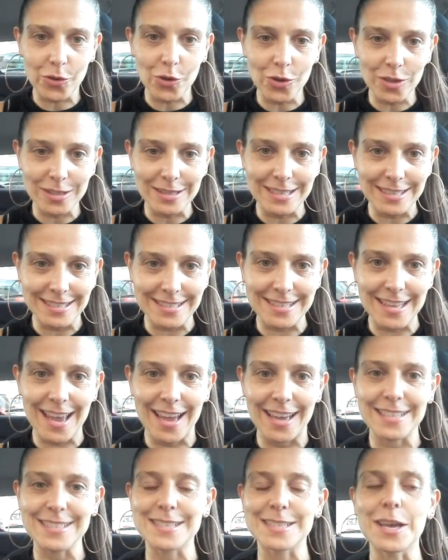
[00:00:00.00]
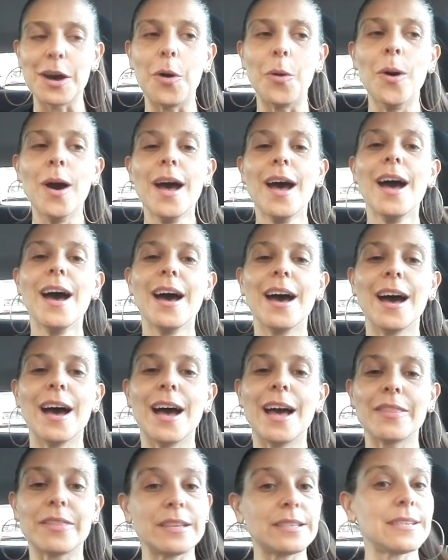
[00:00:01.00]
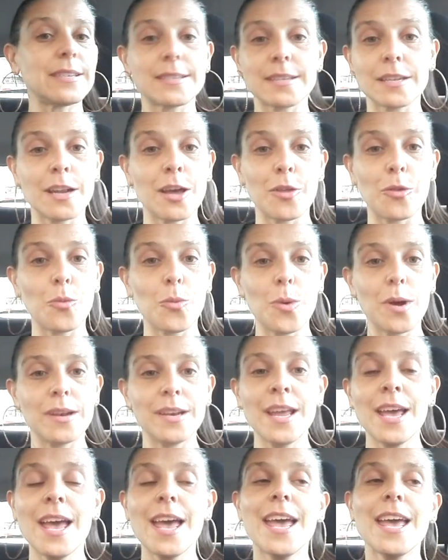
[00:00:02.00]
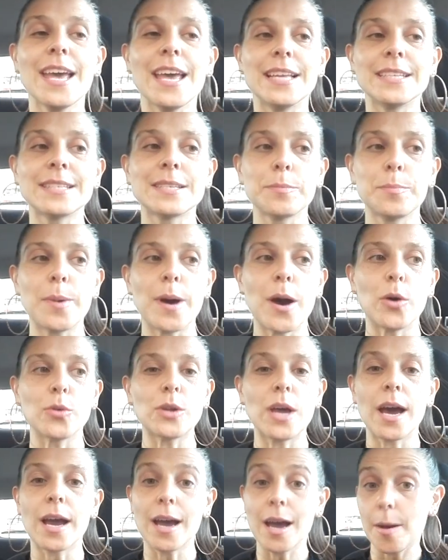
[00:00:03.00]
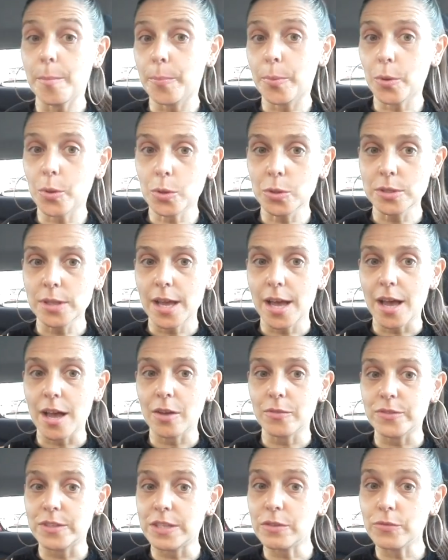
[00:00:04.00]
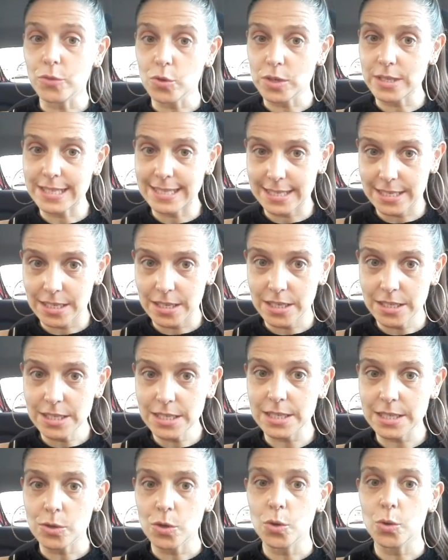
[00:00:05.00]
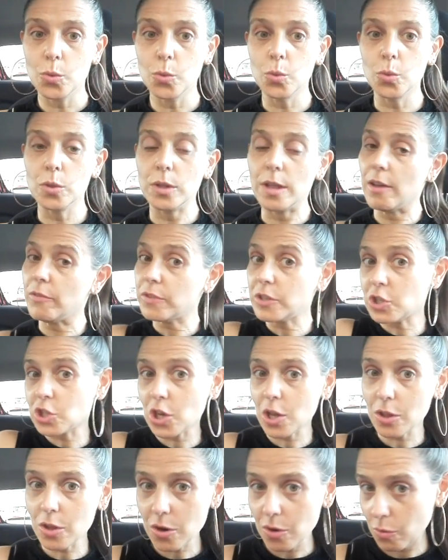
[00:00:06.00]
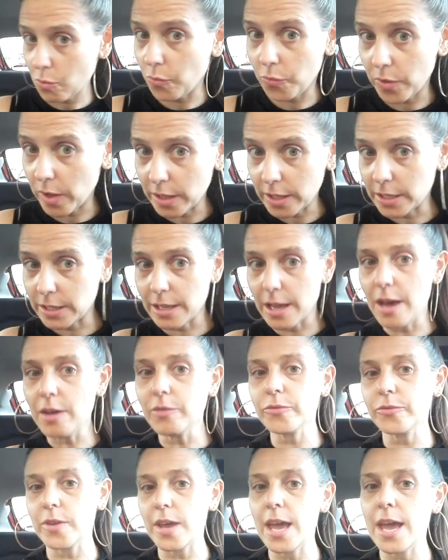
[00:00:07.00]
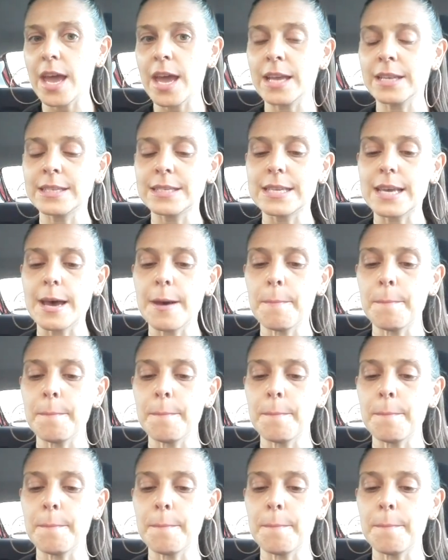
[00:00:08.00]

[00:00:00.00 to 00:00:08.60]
good these days. So this is another one. It's about a couple of divorcees who love each other, who fell in love. And